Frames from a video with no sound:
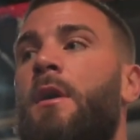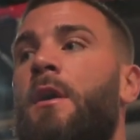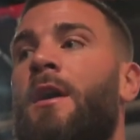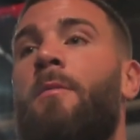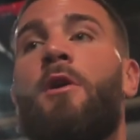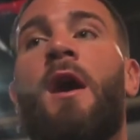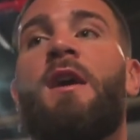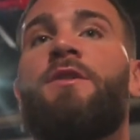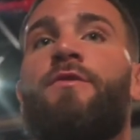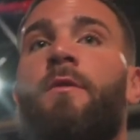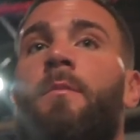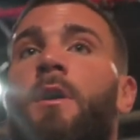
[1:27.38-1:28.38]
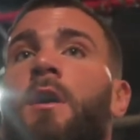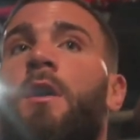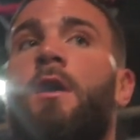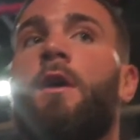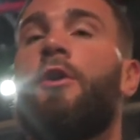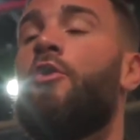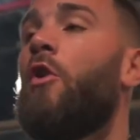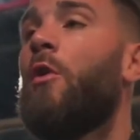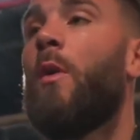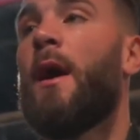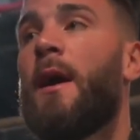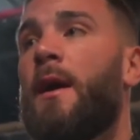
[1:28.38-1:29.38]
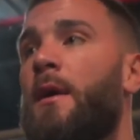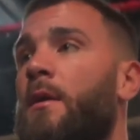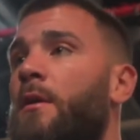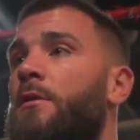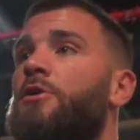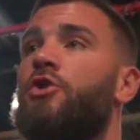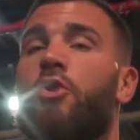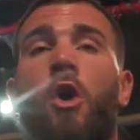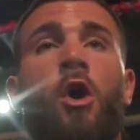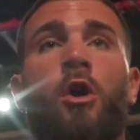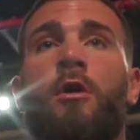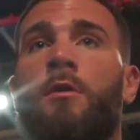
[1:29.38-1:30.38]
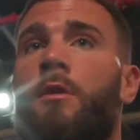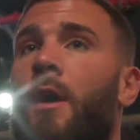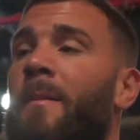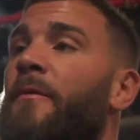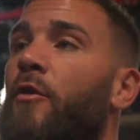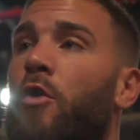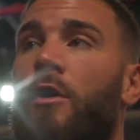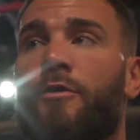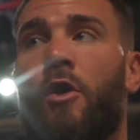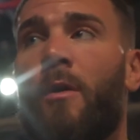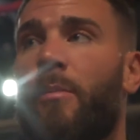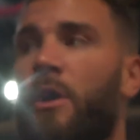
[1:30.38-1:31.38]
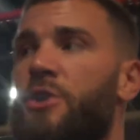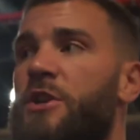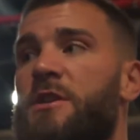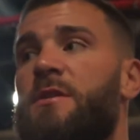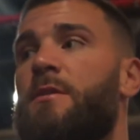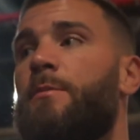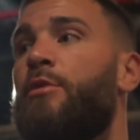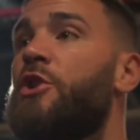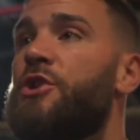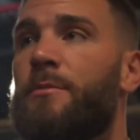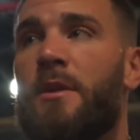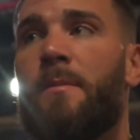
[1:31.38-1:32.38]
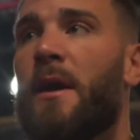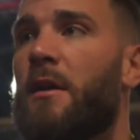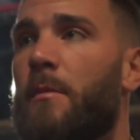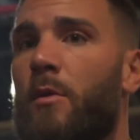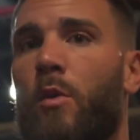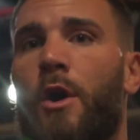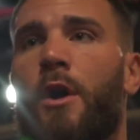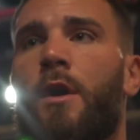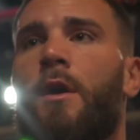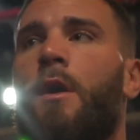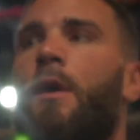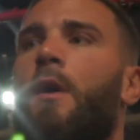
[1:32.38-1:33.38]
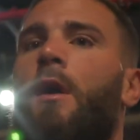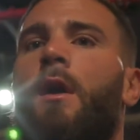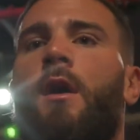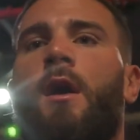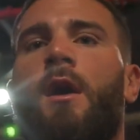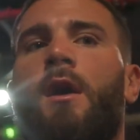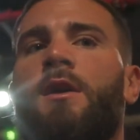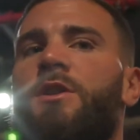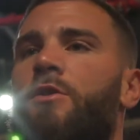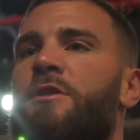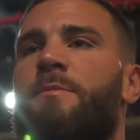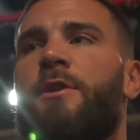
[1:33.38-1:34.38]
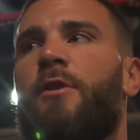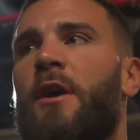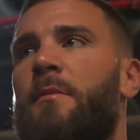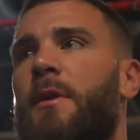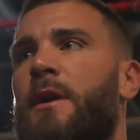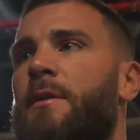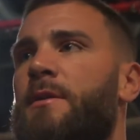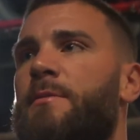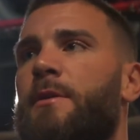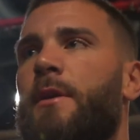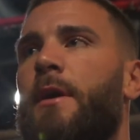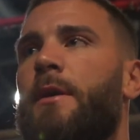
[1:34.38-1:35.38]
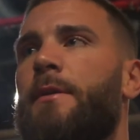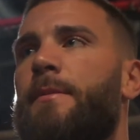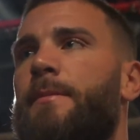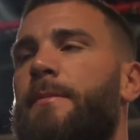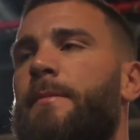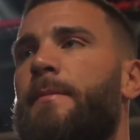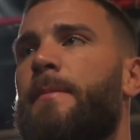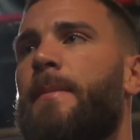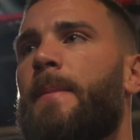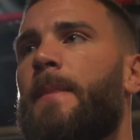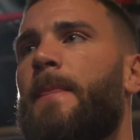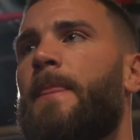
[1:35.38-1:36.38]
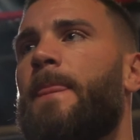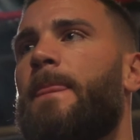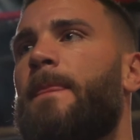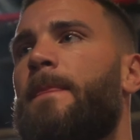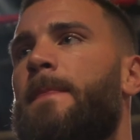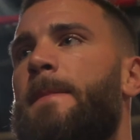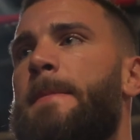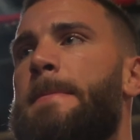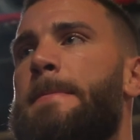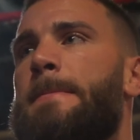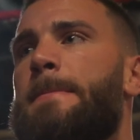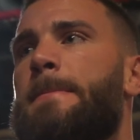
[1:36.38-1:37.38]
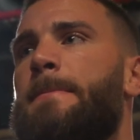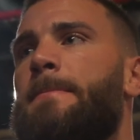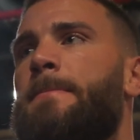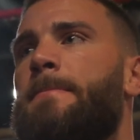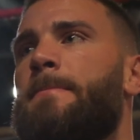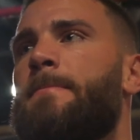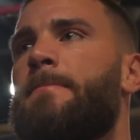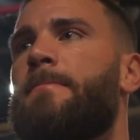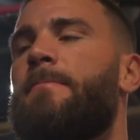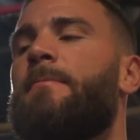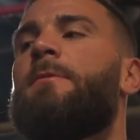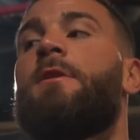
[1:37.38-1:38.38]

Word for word: a couple guys from uh, Norway, strong, coming forward, throwing punches, pushing me, making me work. Uh, so it's been great, man. How do you feel these sparring sessions are going? You think you've been getting a little sharp in there?